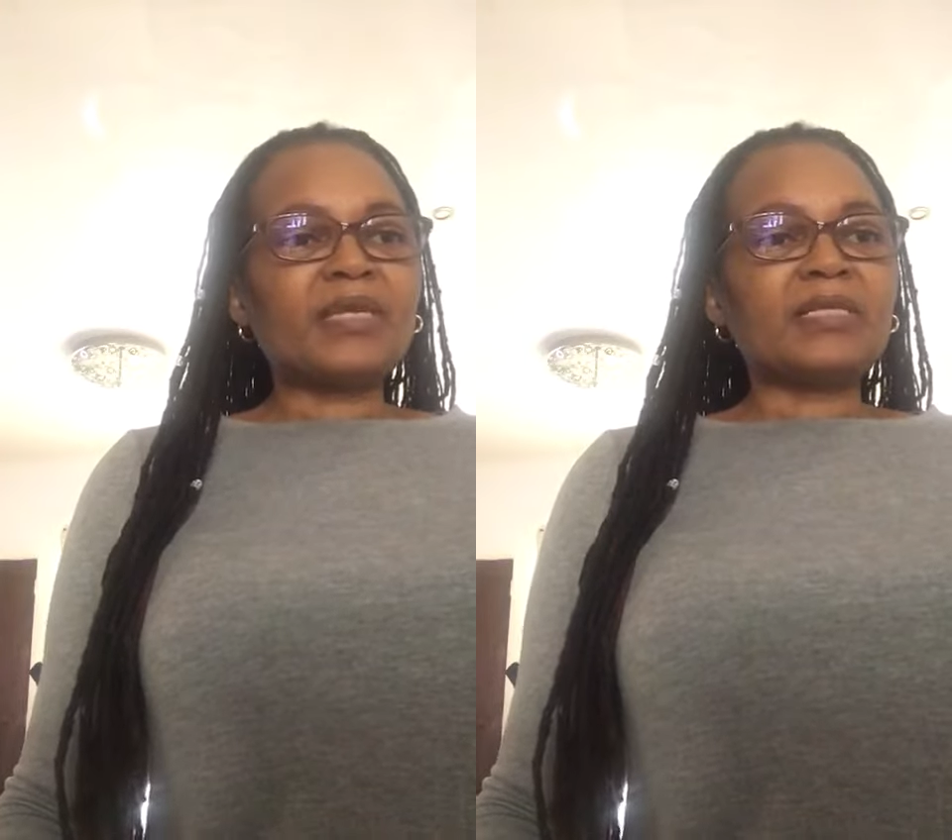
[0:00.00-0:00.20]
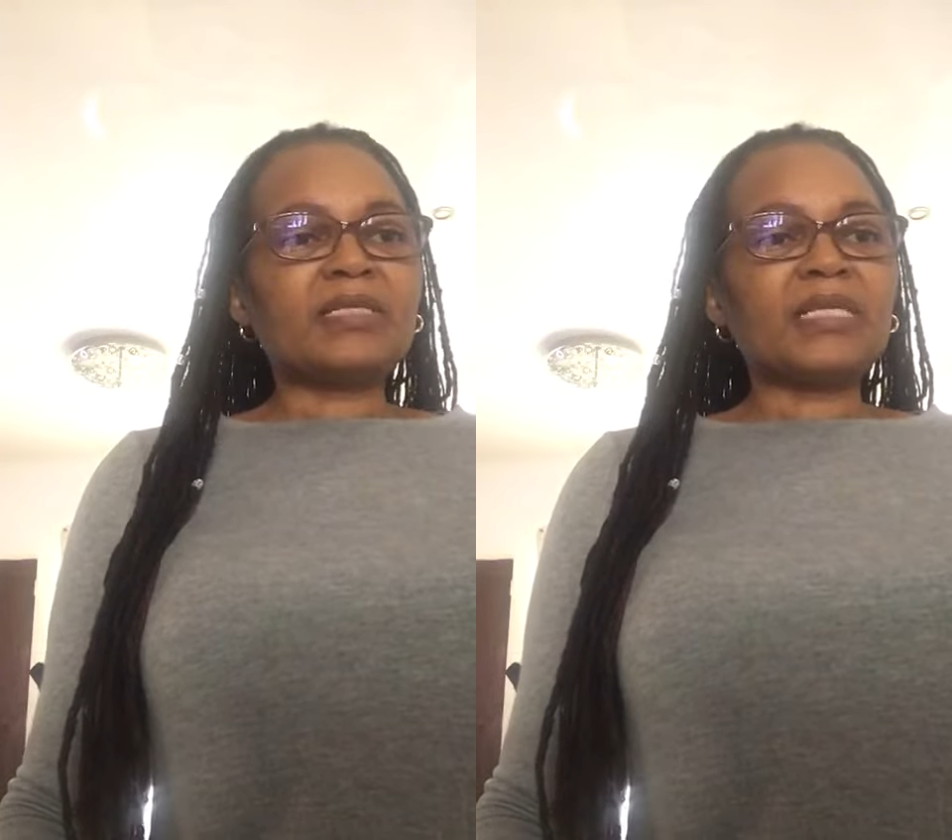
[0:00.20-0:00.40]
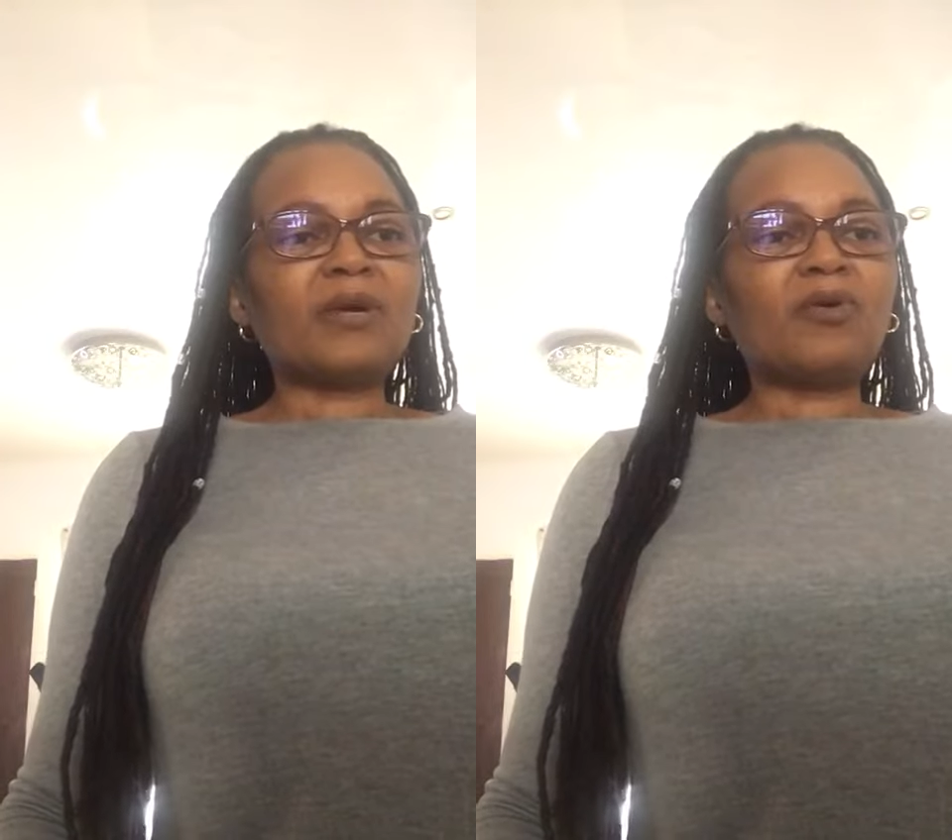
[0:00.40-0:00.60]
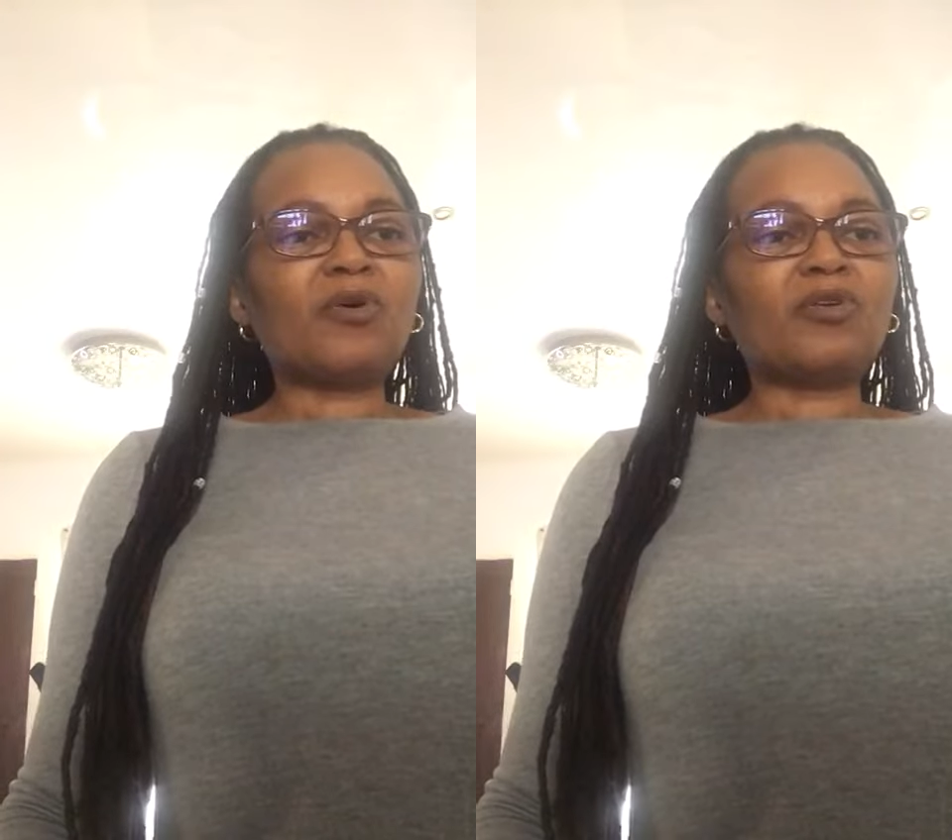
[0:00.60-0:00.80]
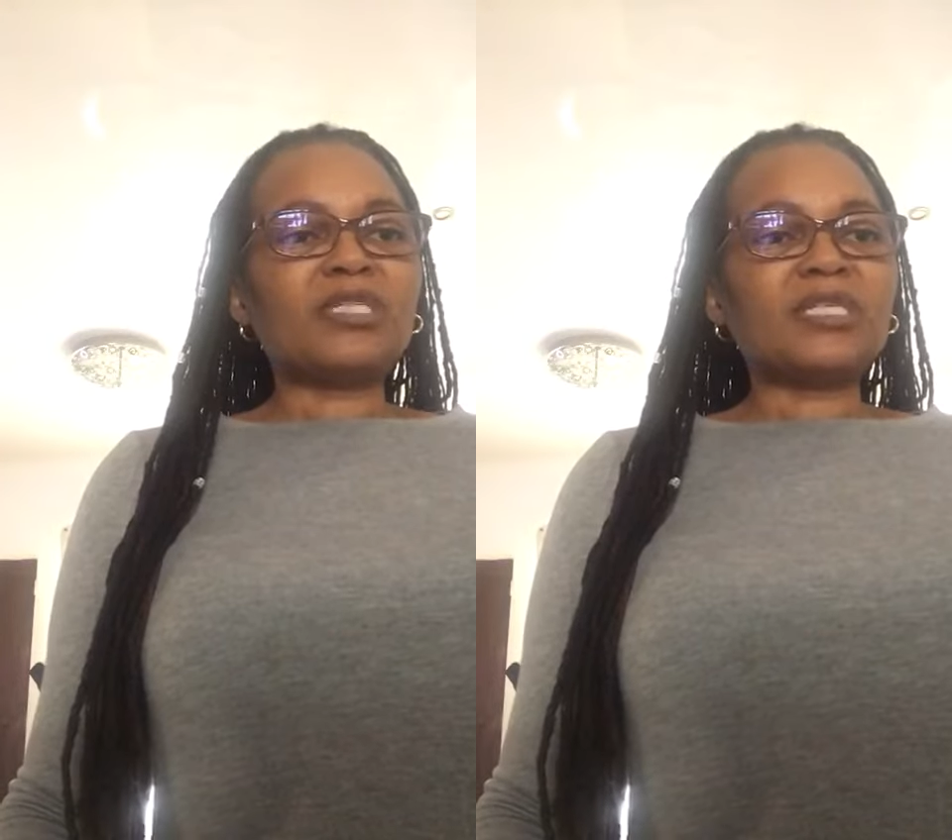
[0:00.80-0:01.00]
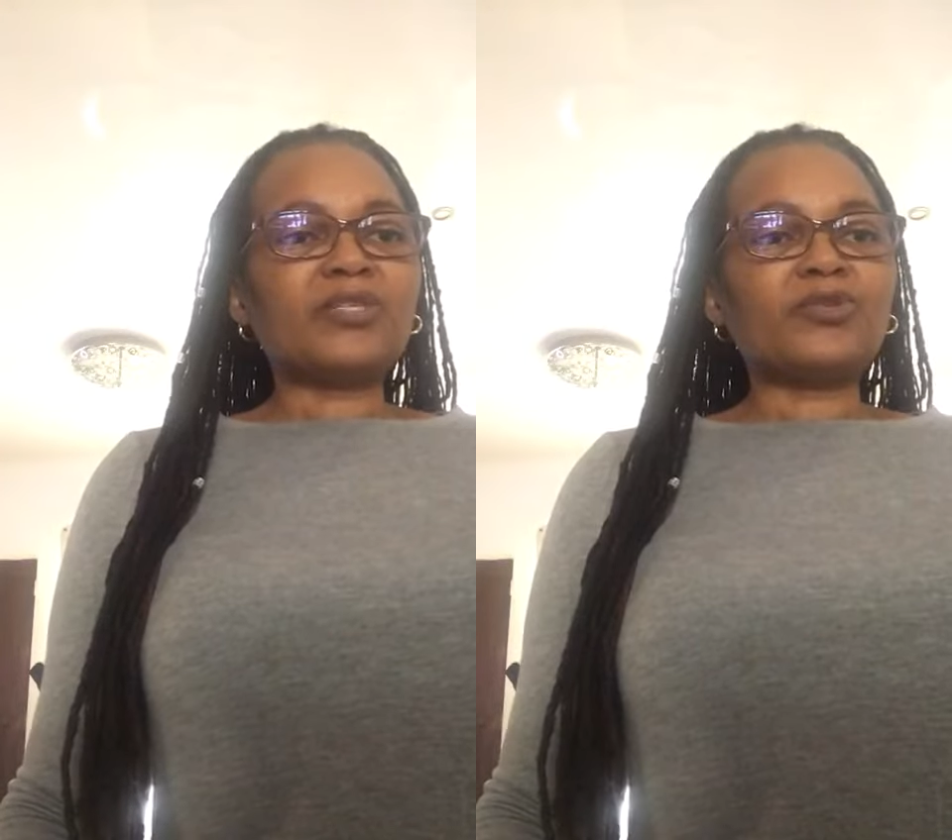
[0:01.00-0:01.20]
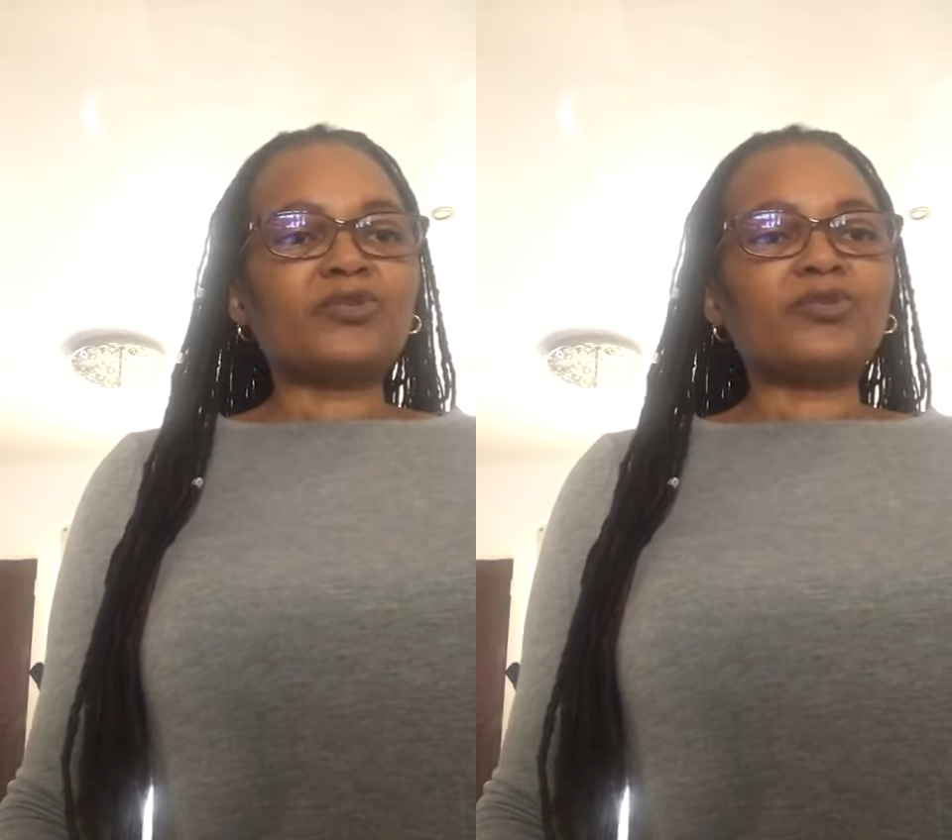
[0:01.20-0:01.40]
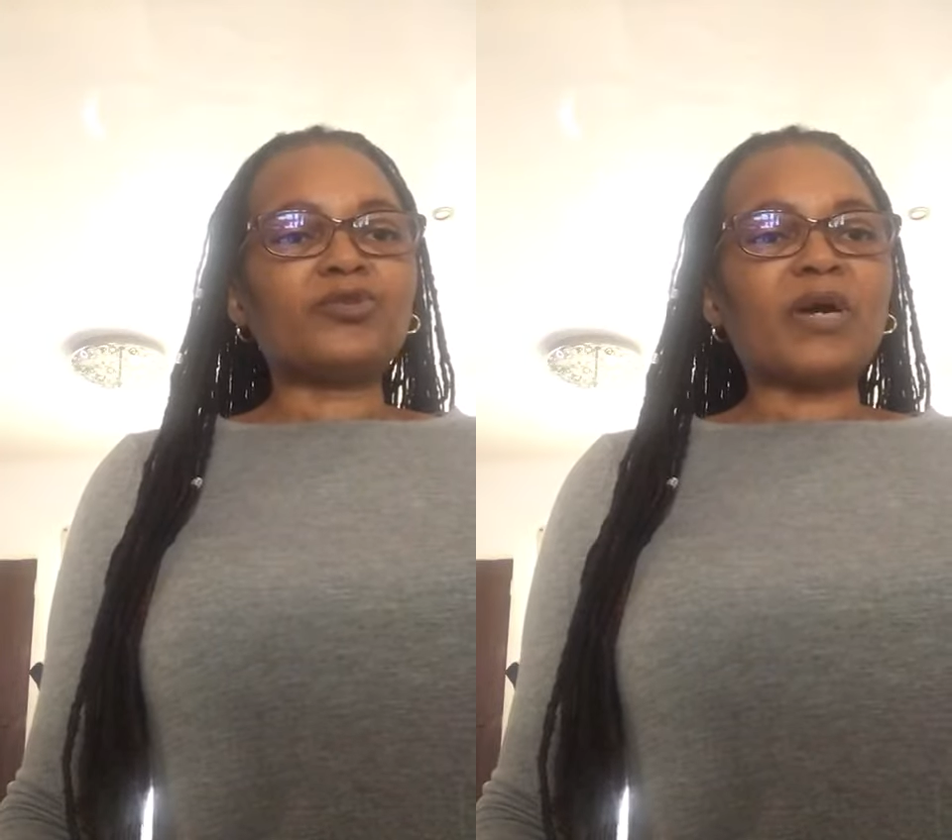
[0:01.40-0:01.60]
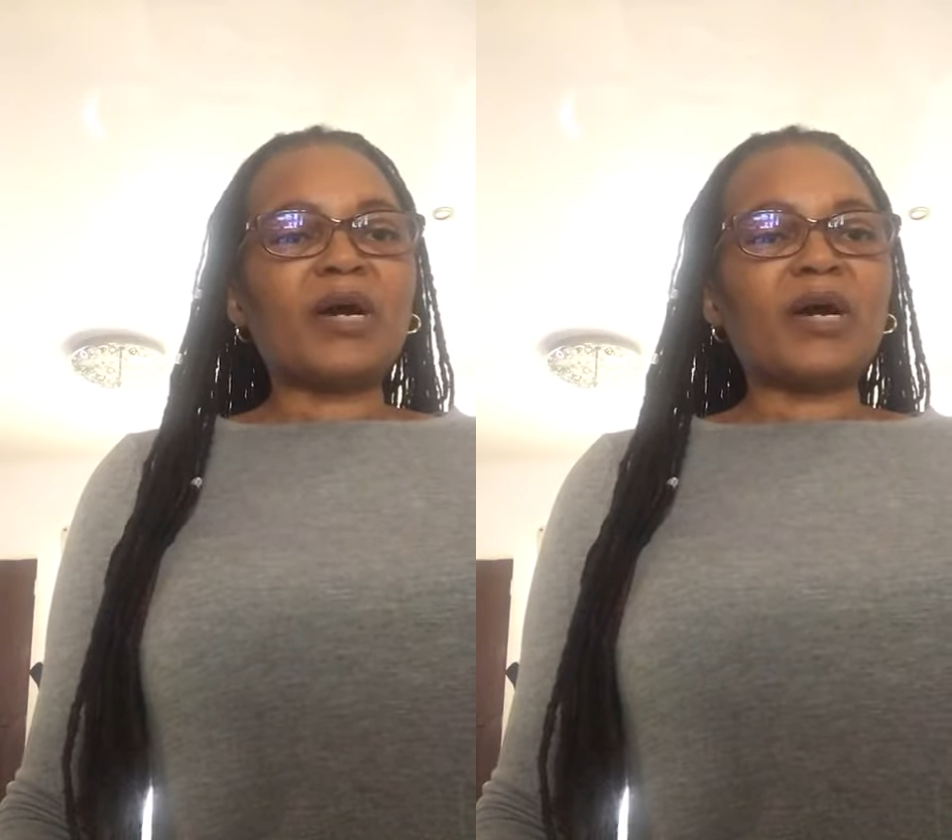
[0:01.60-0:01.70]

Stakeholders should do